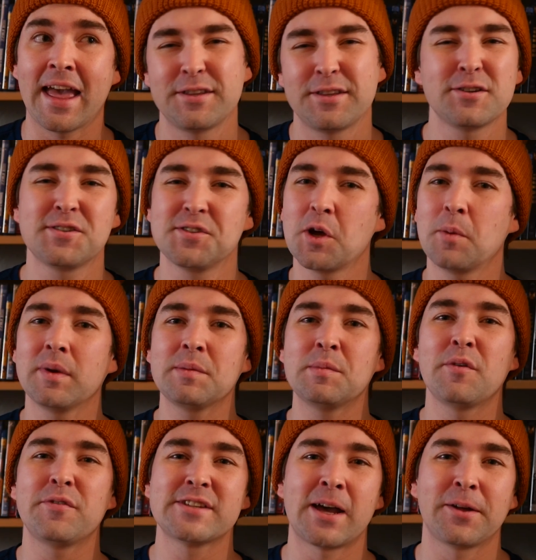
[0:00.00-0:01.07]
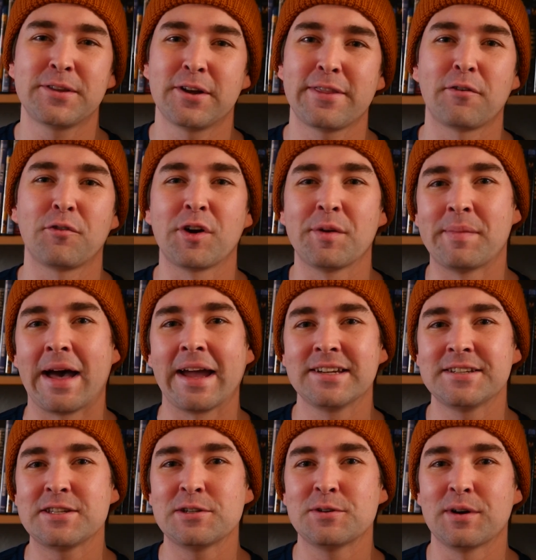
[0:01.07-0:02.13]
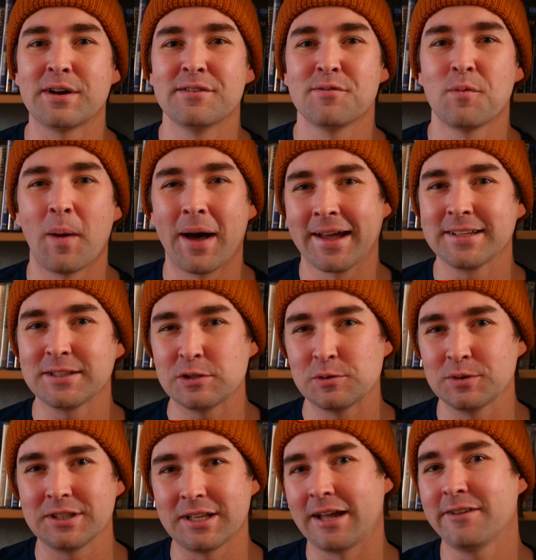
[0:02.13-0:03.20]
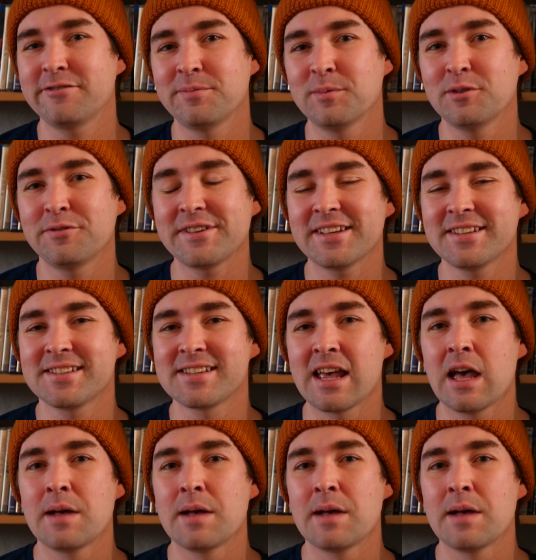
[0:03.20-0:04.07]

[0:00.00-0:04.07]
There's so many movies out there that remind you of why you love movies,